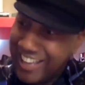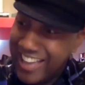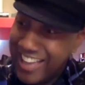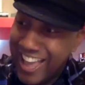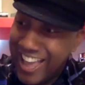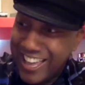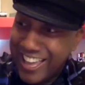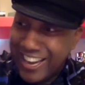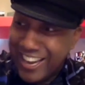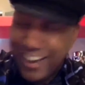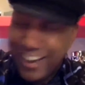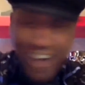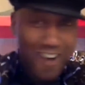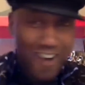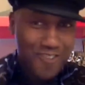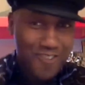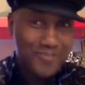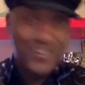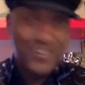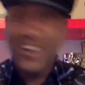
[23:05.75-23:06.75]
can't get it
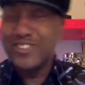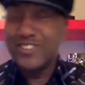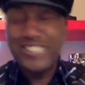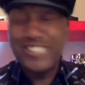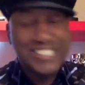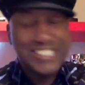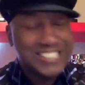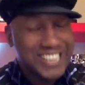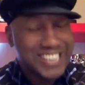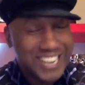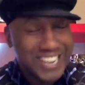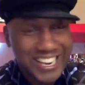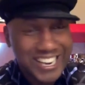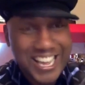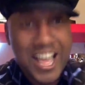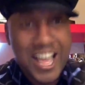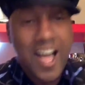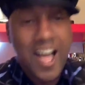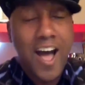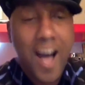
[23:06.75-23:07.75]
off. No, just
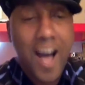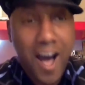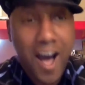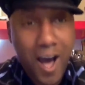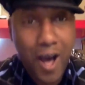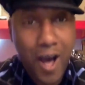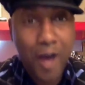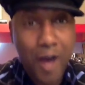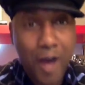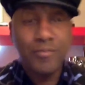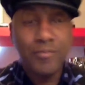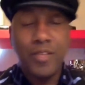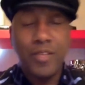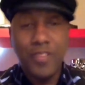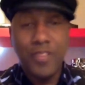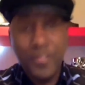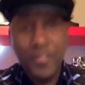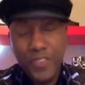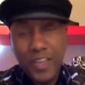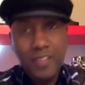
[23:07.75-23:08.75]
kidding.
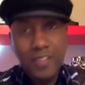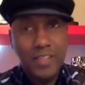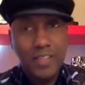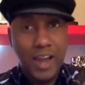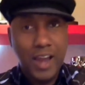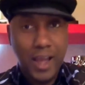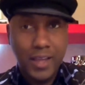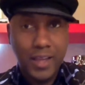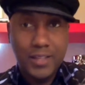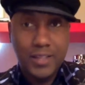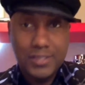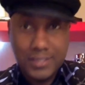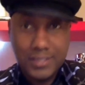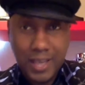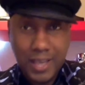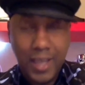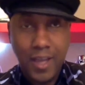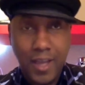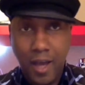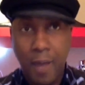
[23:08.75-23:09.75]
The thing that I can
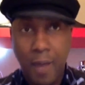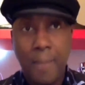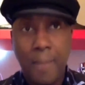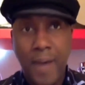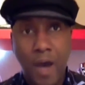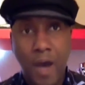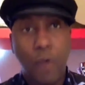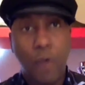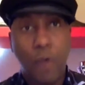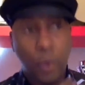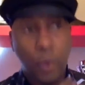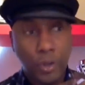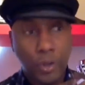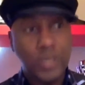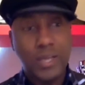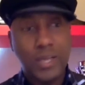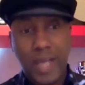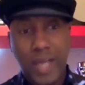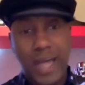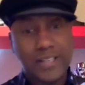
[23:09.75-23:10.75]
say about
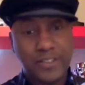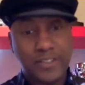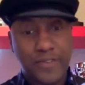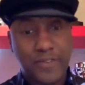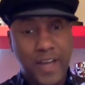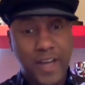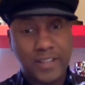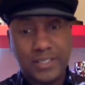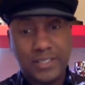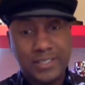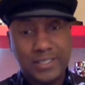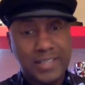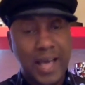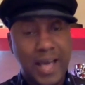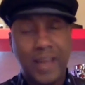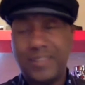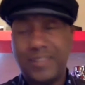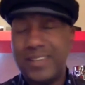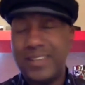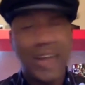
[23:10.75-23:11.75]
working as a fashion
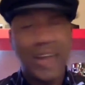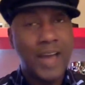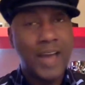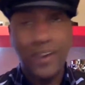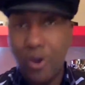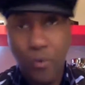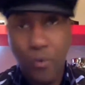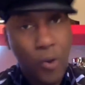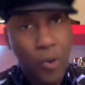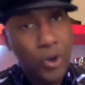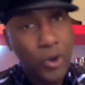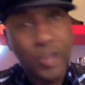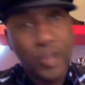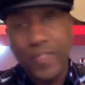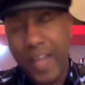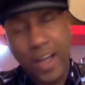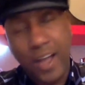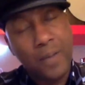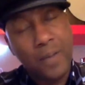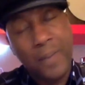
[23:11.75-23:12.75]
stylist, and I don't work
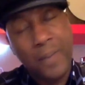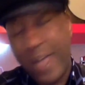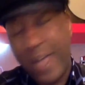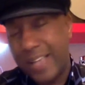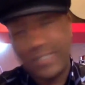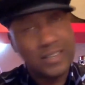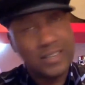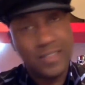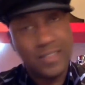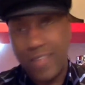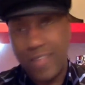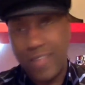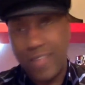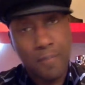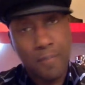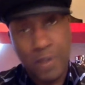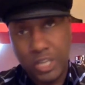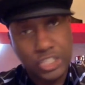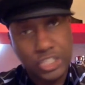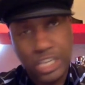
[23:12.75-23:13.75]
in that capacity that
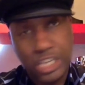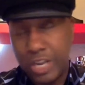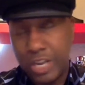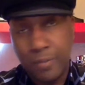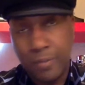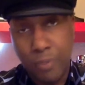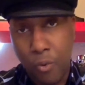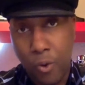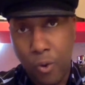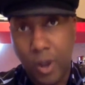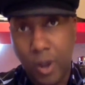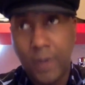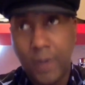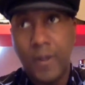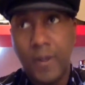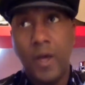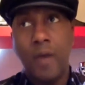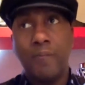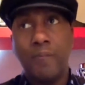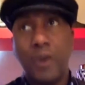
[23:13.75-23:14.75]
much anymore.
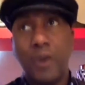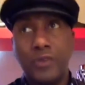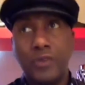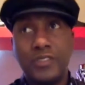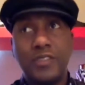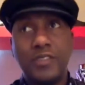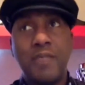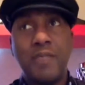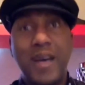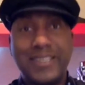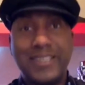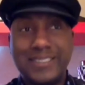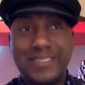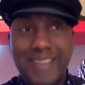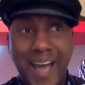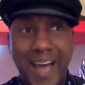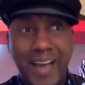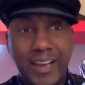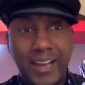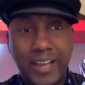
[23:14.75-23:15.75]
Most of my
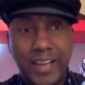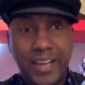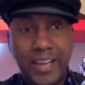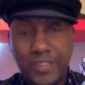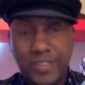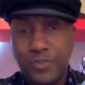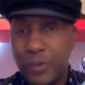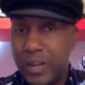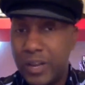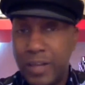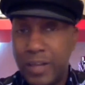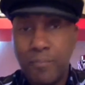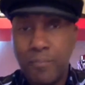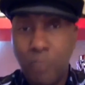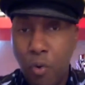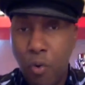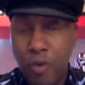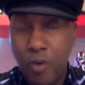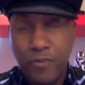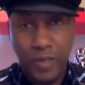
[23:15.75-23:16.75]
styling is really
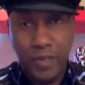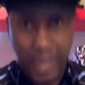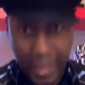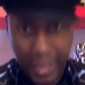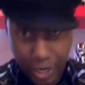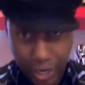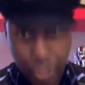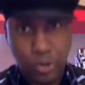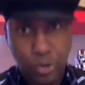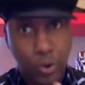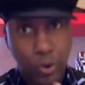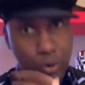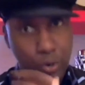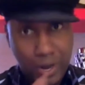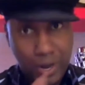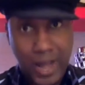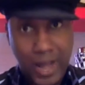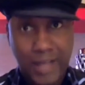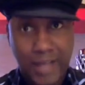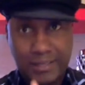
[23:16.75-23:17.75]
more for
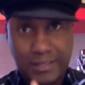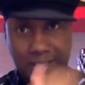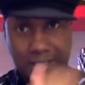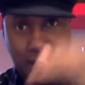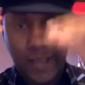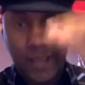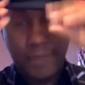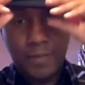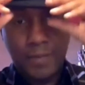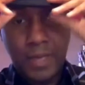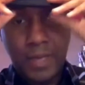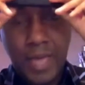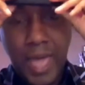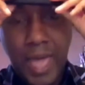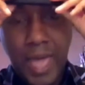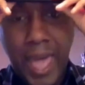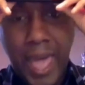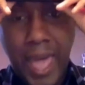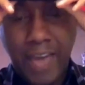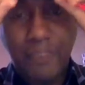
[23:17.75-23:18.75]
editorial content
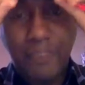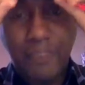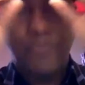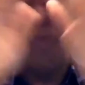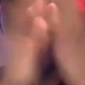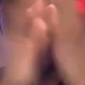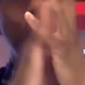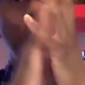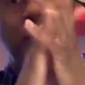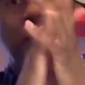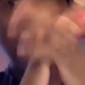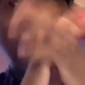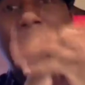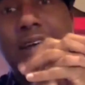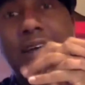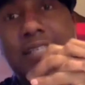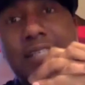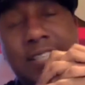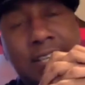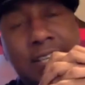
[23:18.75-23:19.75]
and for the
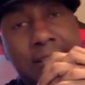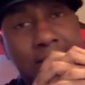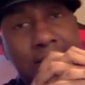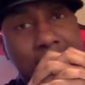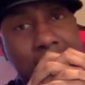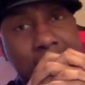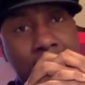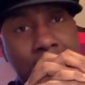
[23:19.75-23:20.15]
magazines.